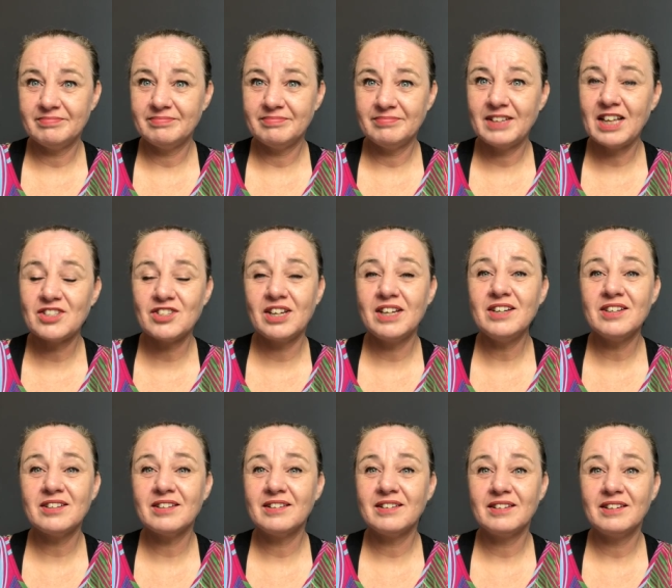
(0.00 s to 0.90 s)
That's it.
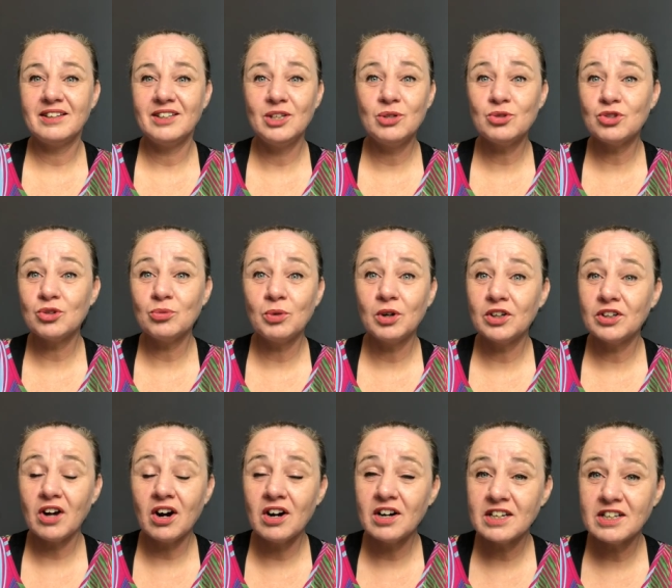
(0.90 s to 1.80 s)
Use the word
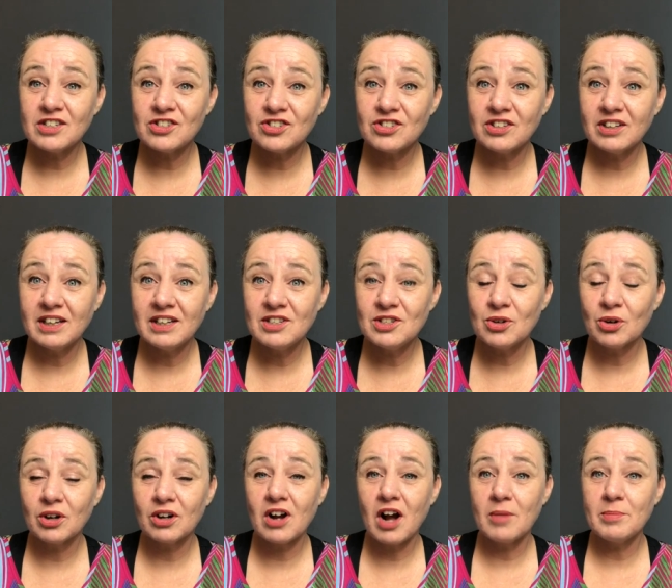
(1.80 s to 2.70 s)
artist in your
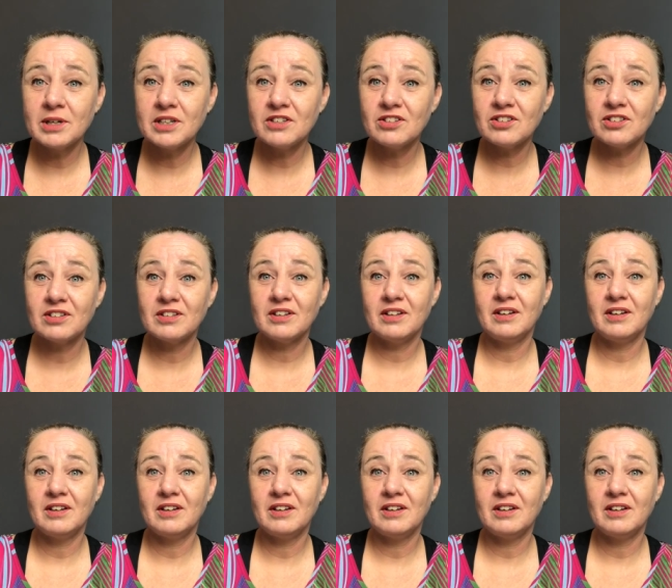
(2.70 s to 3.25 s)
comment.